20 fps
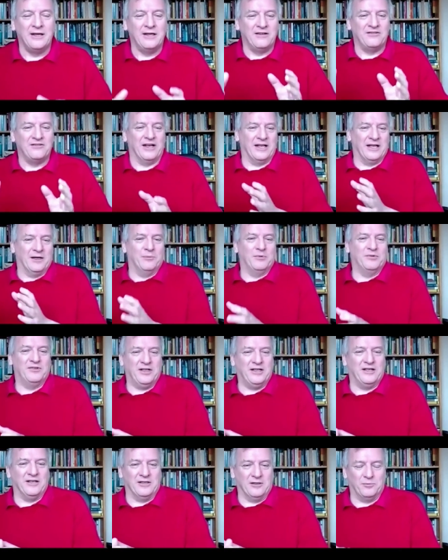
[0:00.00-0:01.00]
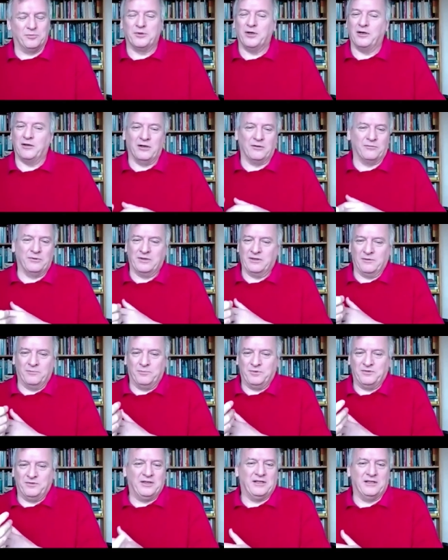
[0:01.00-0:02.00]
selling a particular product with a
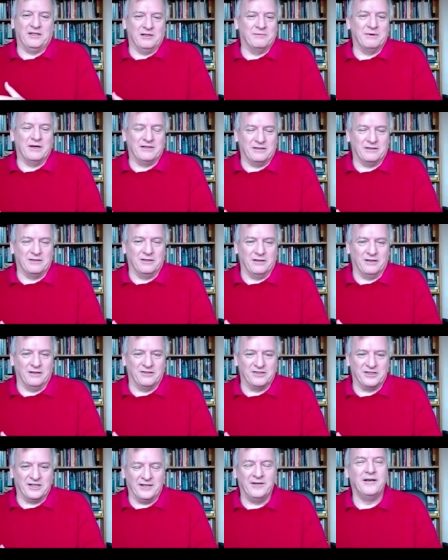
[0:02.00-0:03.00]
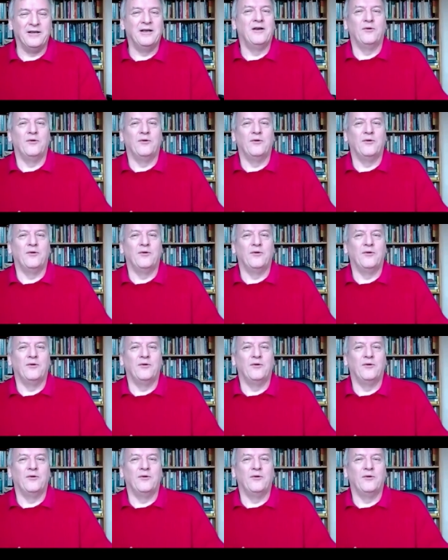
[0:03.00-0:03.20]
particular methodology,